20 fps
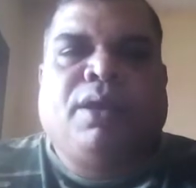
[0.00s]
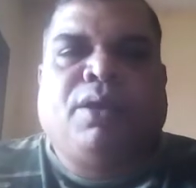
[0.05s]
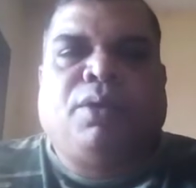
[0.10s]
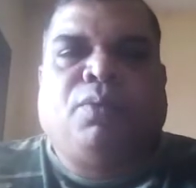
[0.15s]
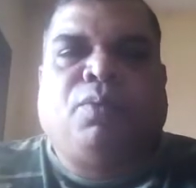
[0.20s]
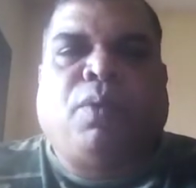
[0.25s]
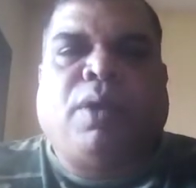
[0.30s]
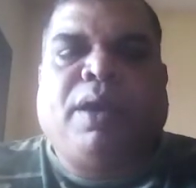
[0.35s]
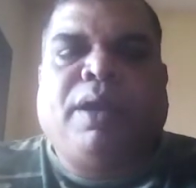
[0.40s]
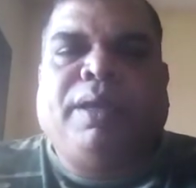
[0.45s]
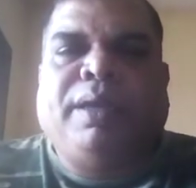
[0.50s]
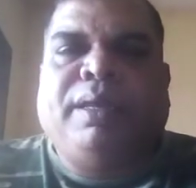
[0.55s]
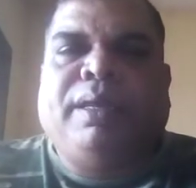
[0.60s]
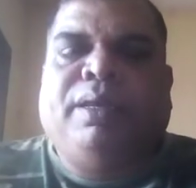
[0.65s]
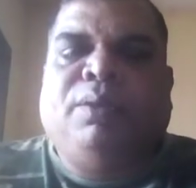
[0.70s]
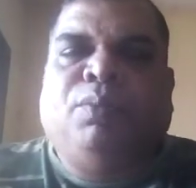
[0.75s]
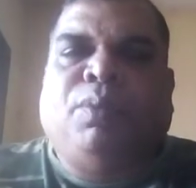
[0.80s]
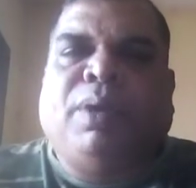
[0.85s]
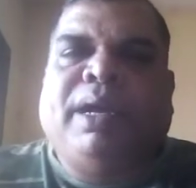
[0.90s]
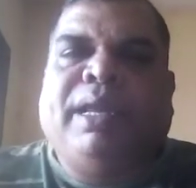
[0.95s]
why
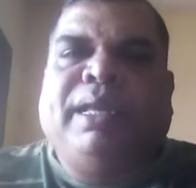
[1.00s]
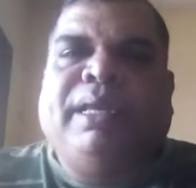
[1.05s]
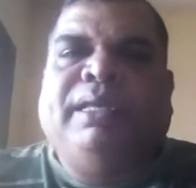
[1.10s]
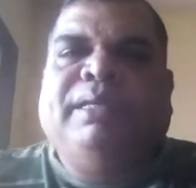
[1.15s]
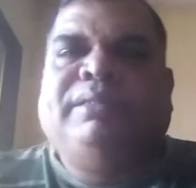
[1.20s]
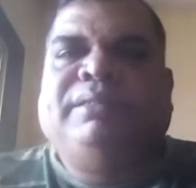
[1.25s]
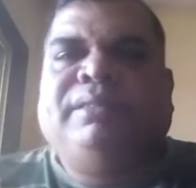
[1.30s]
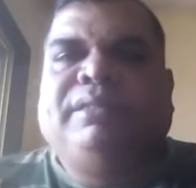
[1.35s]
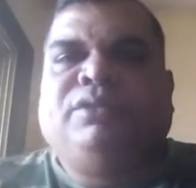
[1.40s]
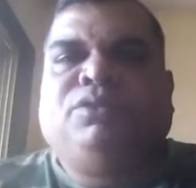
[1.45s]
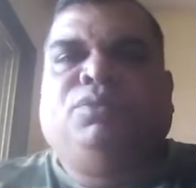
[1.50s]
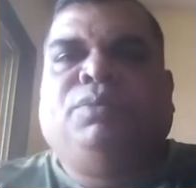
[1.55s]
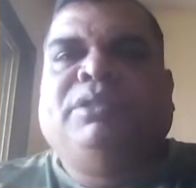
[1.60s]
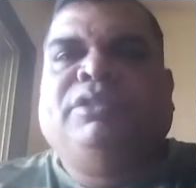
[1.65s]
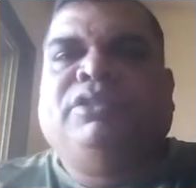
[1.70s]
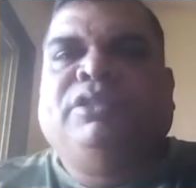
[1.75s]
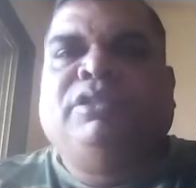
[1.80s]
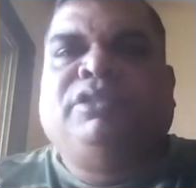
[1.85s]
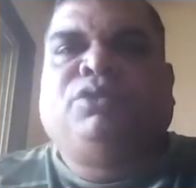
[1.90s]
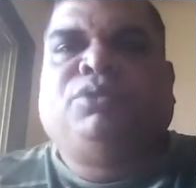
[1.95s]
is this
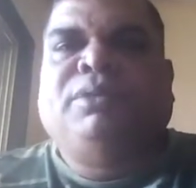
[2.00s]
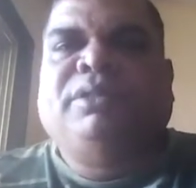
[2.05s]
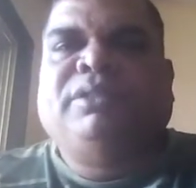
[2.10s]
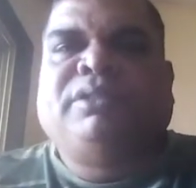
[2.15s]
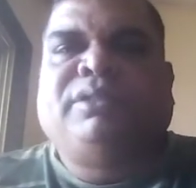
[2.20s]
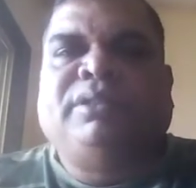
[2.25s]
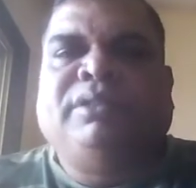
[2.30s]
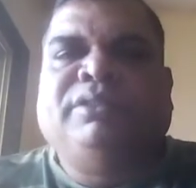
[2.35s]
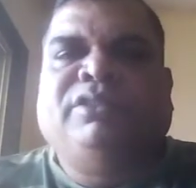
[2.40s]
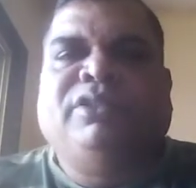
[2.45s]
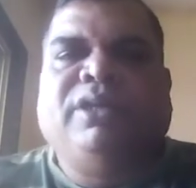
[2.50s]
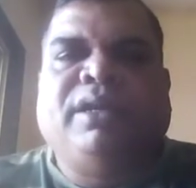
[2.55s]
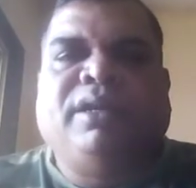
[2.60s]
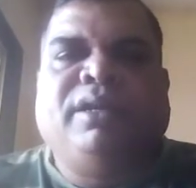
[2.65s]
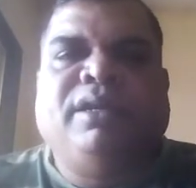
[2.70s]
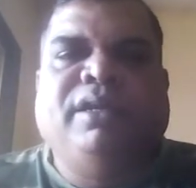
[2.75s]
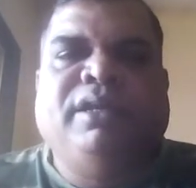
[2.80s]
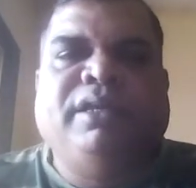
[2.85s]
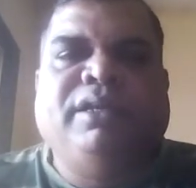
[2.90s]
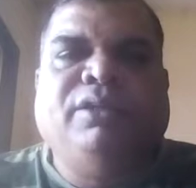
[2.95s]
visual swish
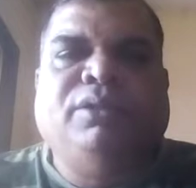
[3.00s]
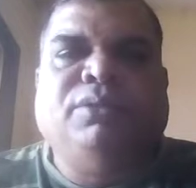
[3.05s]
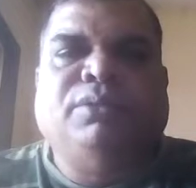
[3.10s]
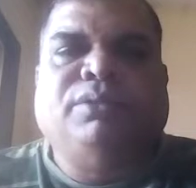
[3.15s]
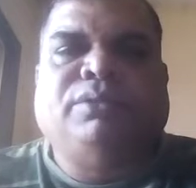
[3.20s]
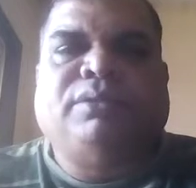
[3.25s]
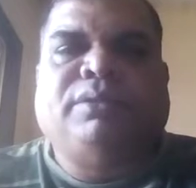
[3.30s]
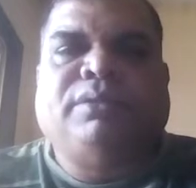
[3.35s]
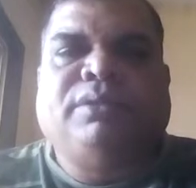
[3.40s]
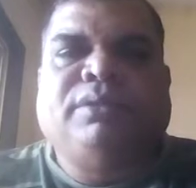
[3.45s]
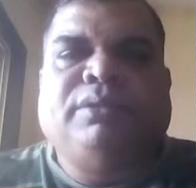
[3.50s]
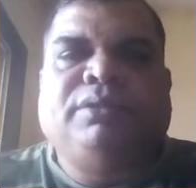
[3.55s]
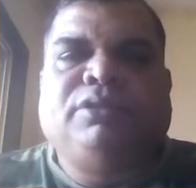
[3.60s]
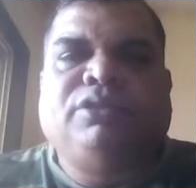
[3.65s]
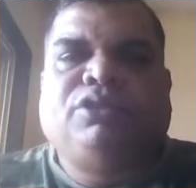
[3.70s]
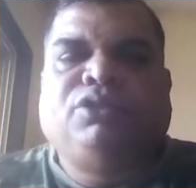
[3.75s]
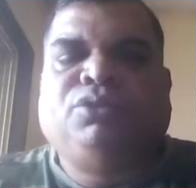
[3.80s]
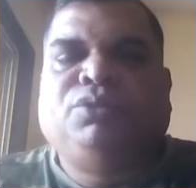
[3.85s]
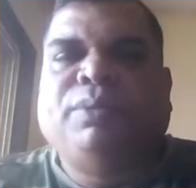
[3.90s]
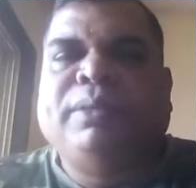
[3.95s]
generally used?
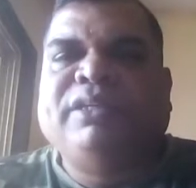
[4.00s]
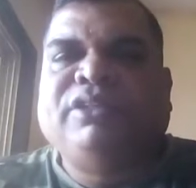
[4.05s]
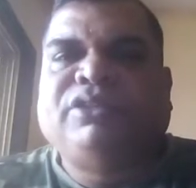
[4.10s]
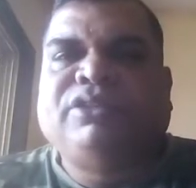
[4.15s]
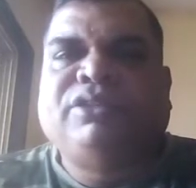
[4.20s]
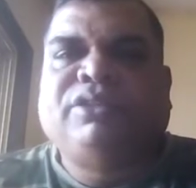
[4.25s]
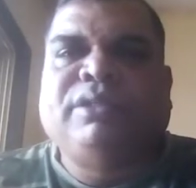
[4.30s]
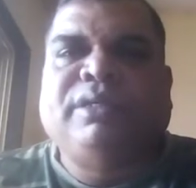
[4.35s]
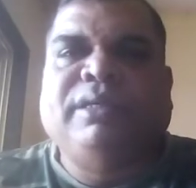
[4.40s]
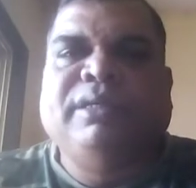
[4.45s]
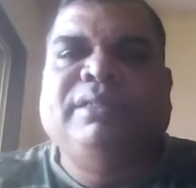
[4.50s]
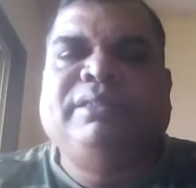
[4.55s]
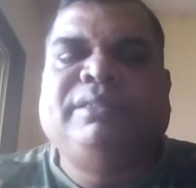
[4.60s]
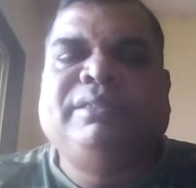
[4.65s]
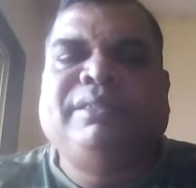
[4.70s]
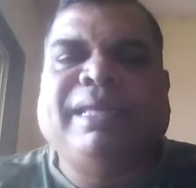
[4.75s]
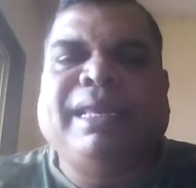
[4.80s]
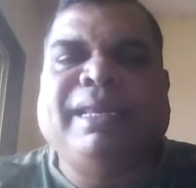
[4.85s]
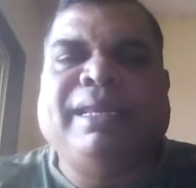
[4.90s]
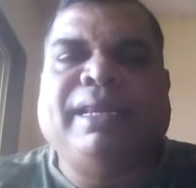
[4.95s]
Swish
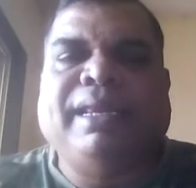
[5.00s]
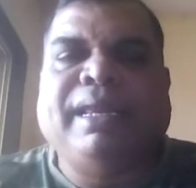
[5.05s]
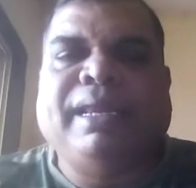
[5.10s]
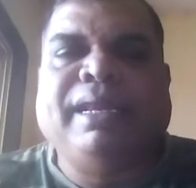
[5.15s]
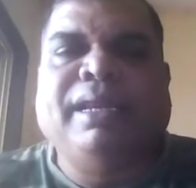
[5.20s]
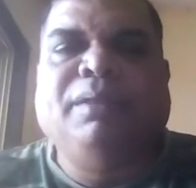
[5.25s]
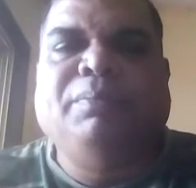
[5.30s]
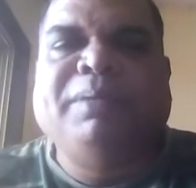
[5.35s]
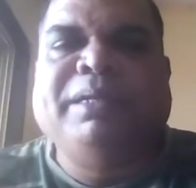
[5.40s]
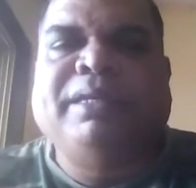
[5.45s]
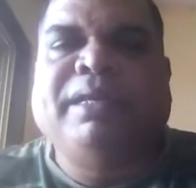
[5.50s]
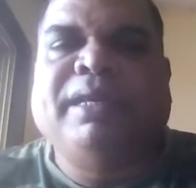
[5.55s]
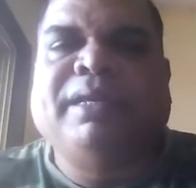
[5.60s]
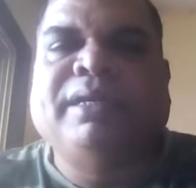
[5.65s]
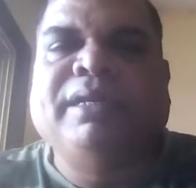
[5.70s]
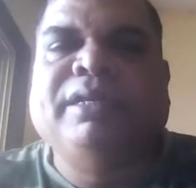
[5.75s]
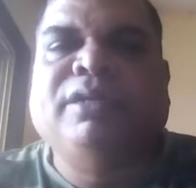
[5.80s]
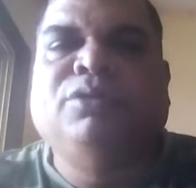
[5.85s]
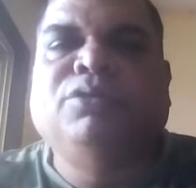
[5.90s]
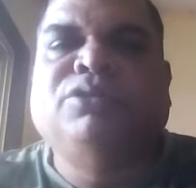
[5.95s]
is an NLP
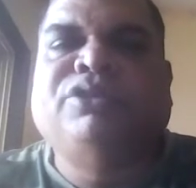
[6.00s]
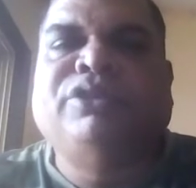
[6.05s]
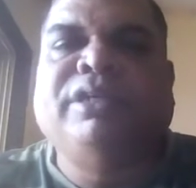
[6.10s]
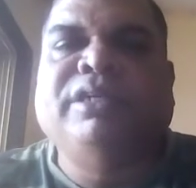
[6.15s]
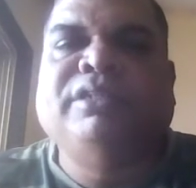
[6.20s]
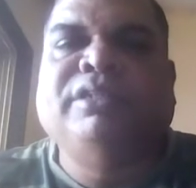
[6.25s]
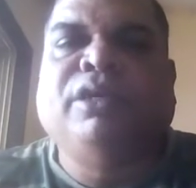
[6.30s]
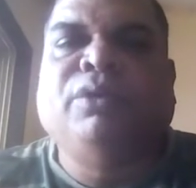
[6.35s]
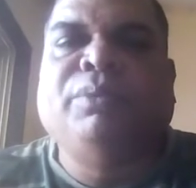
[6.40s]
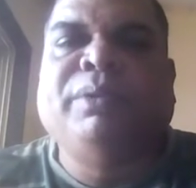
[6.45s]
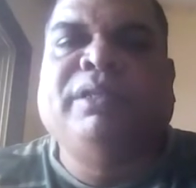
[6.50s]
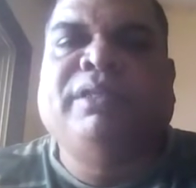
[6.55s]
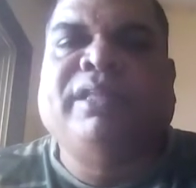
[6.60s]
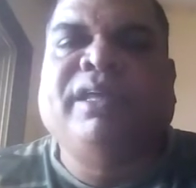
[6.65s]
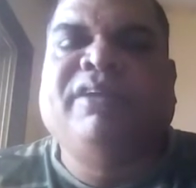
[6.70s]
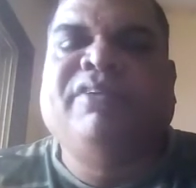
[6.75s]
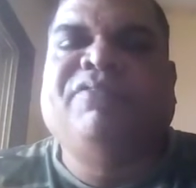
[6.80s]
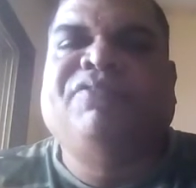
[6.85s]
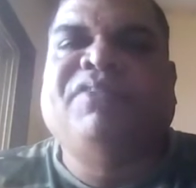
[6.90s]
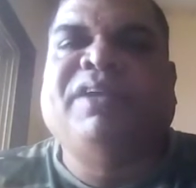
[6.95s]
technique to change how we
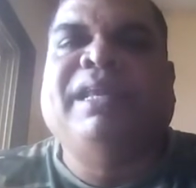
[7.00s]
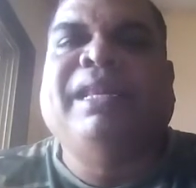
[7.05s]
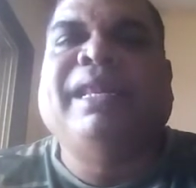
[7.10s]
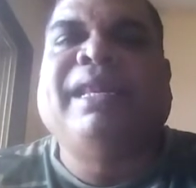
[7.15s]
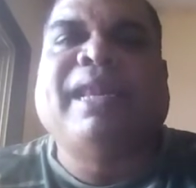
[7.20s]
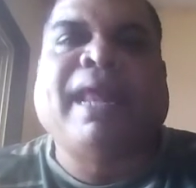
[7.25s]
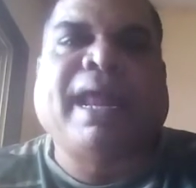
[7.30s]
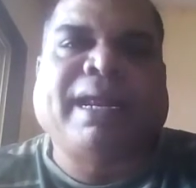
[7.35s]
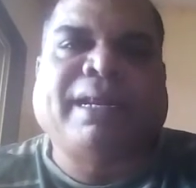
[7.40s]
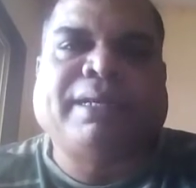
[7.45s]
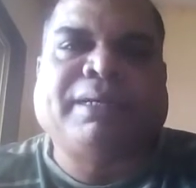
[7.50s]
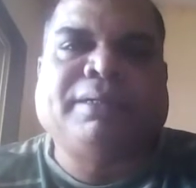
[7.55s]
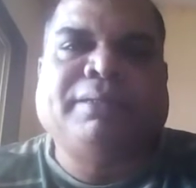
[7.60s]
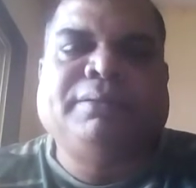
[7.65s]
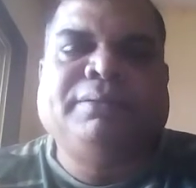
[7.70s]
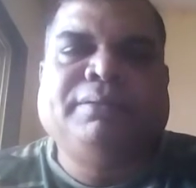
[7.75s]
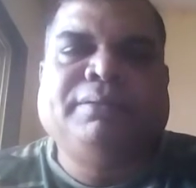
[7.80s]
think, feel, and act.